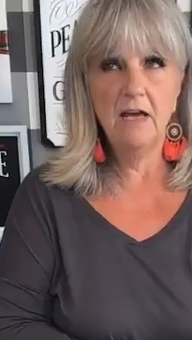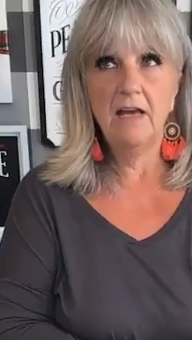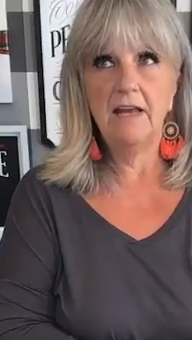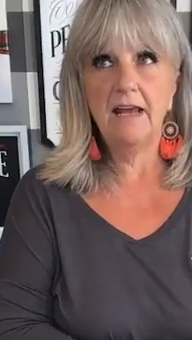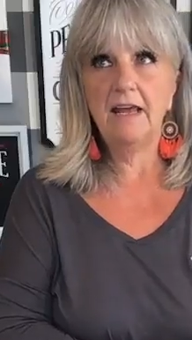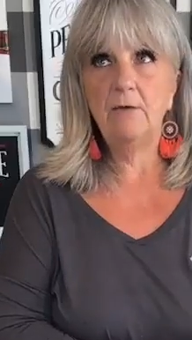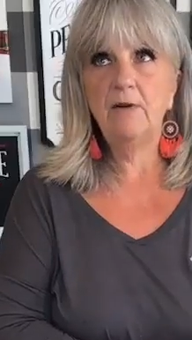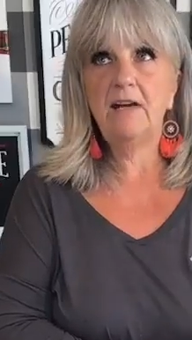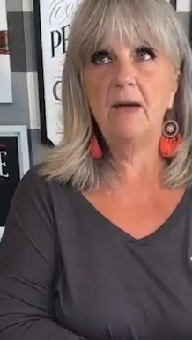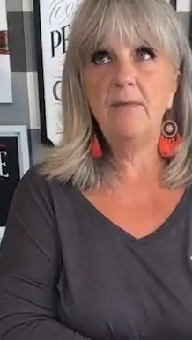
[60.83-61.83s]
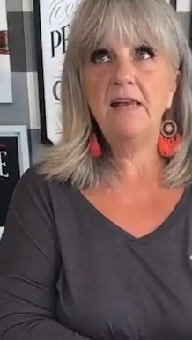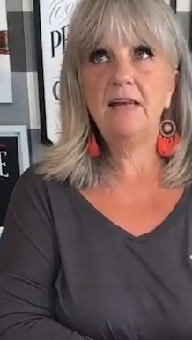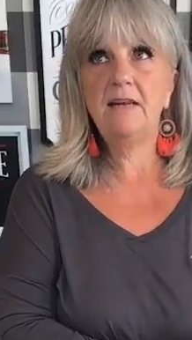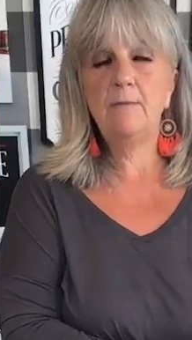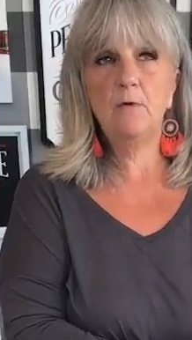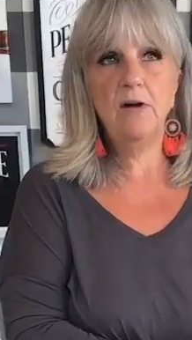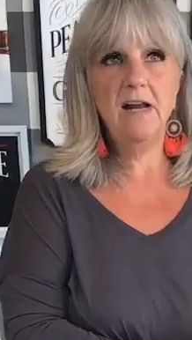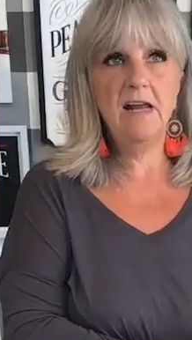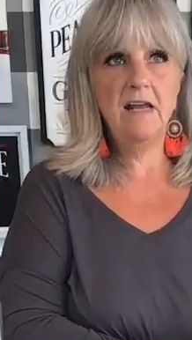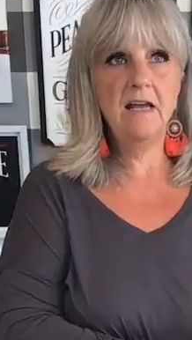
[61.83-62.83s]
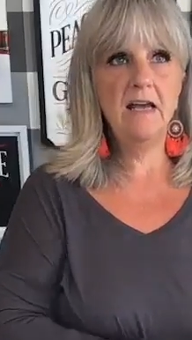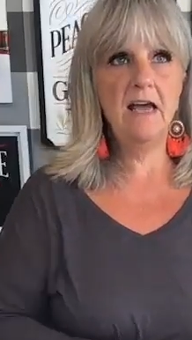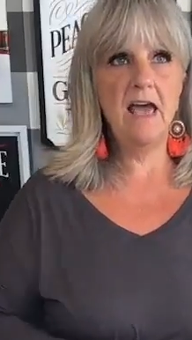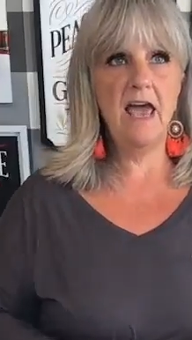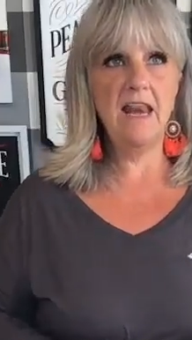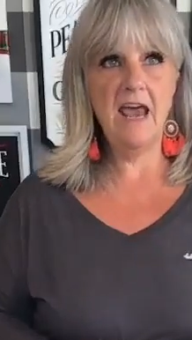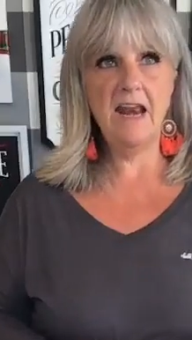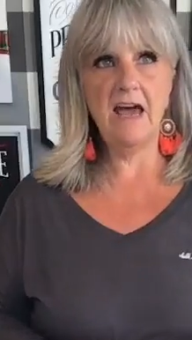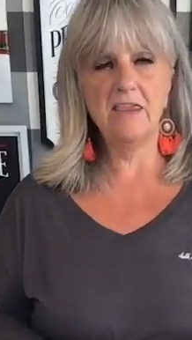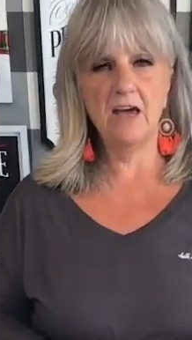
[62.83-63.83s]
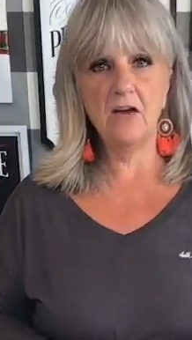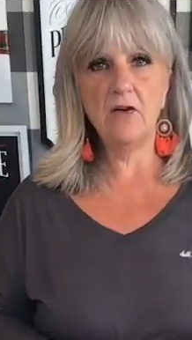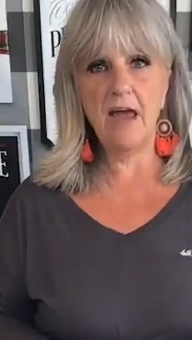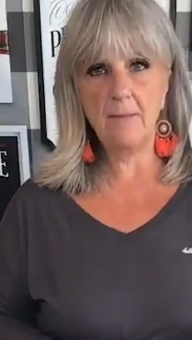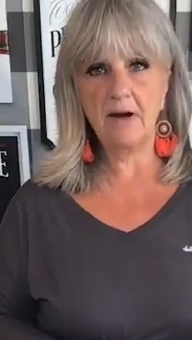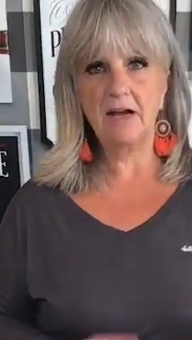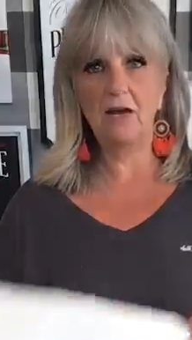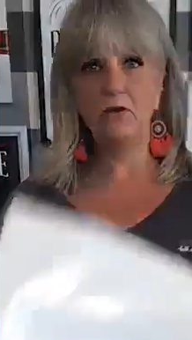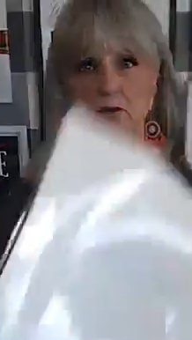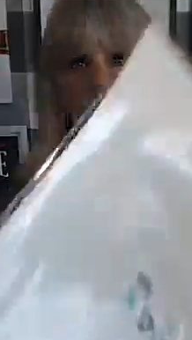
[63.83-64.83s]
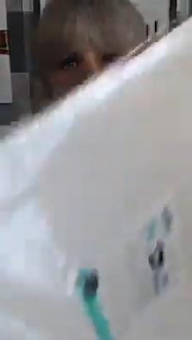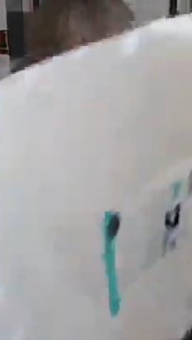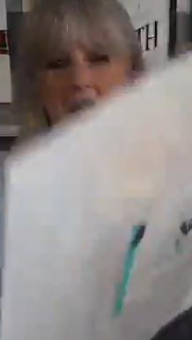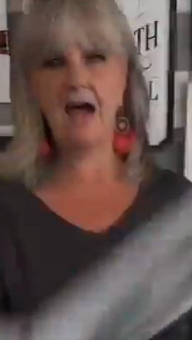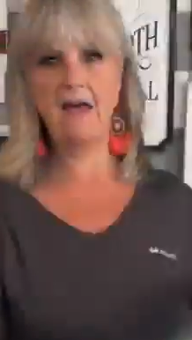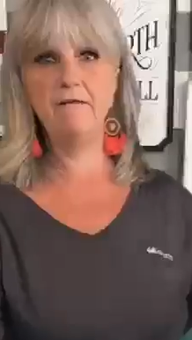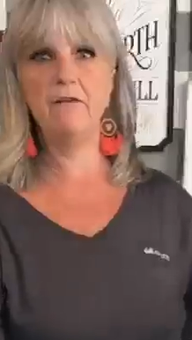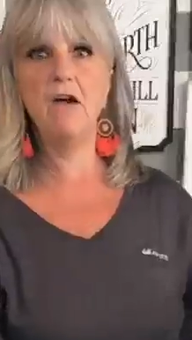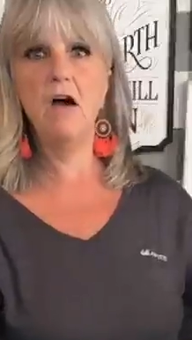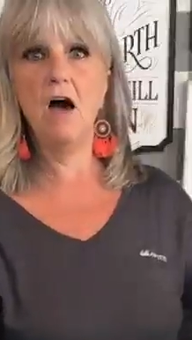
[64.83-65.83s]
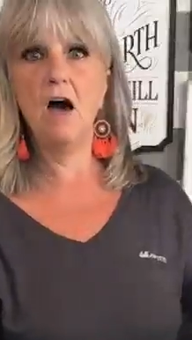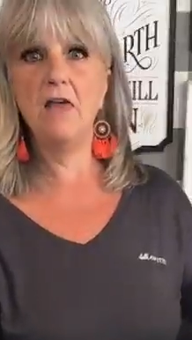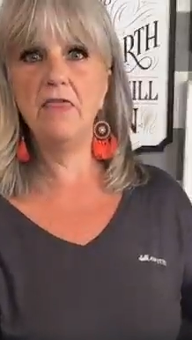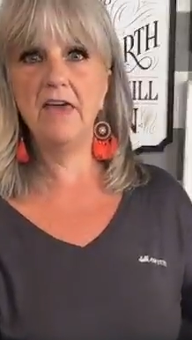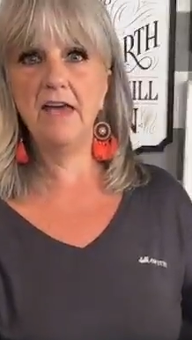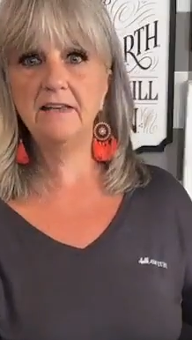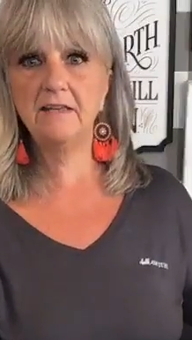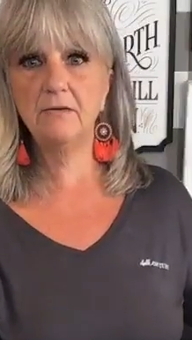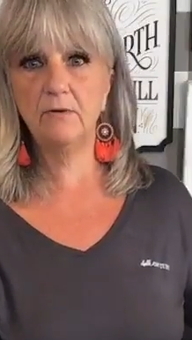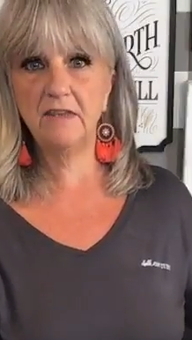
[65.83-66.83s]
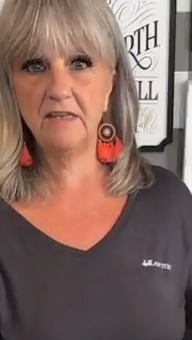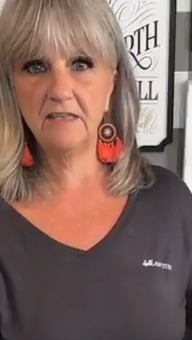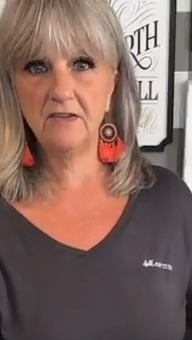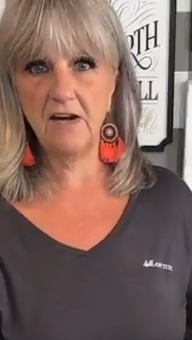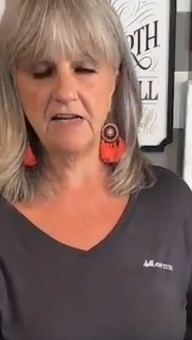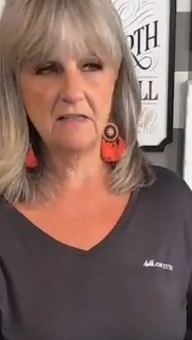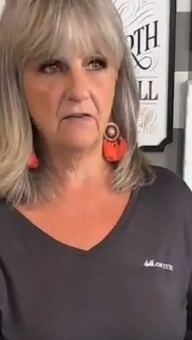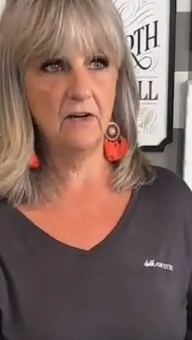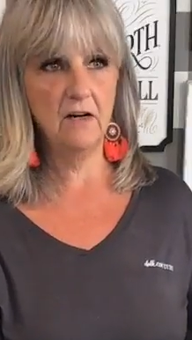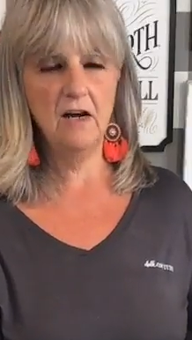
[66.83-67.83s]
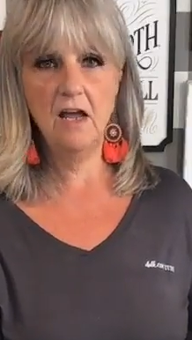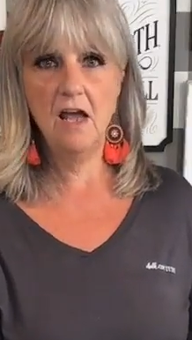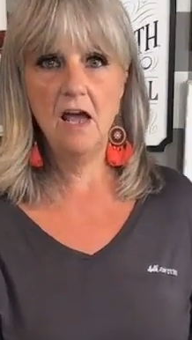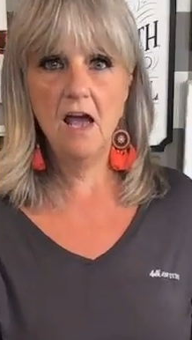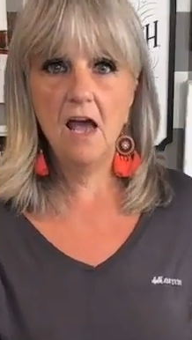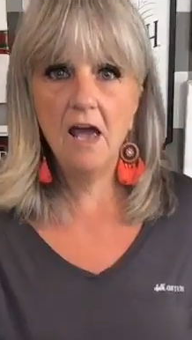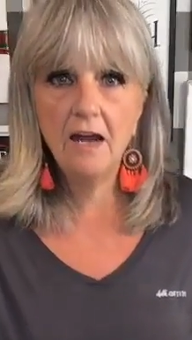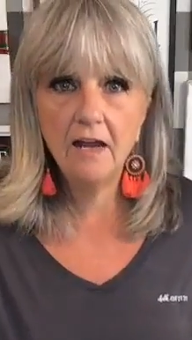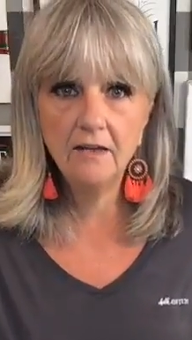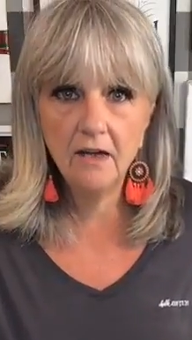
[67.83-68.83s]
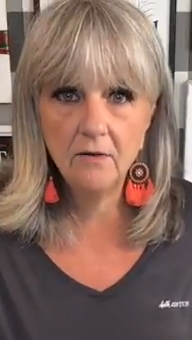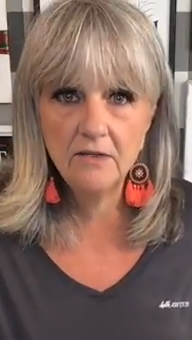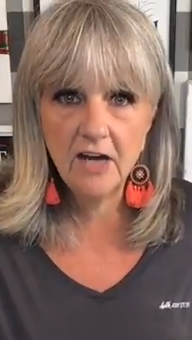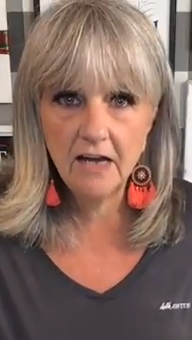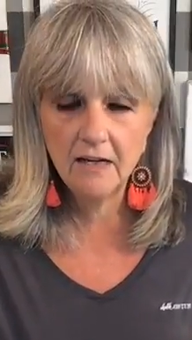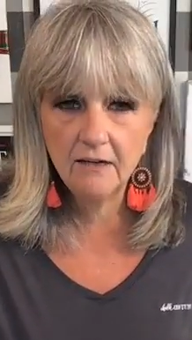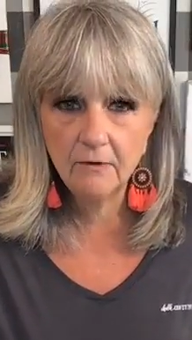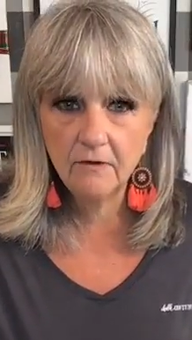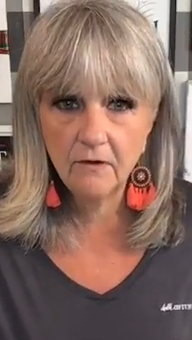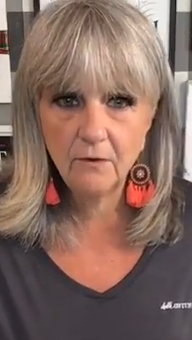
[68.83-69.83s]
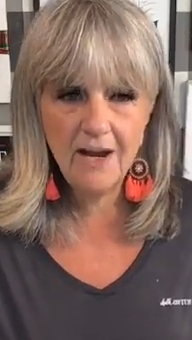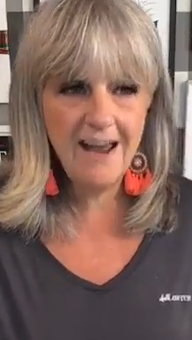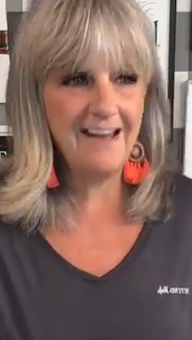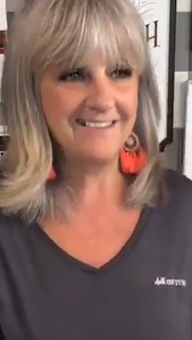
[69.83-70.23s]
Like, it would come in the morning, and then I thought, okay, I'm going to go do my live on this with this transfer, and I'd go and check, and it was sold out.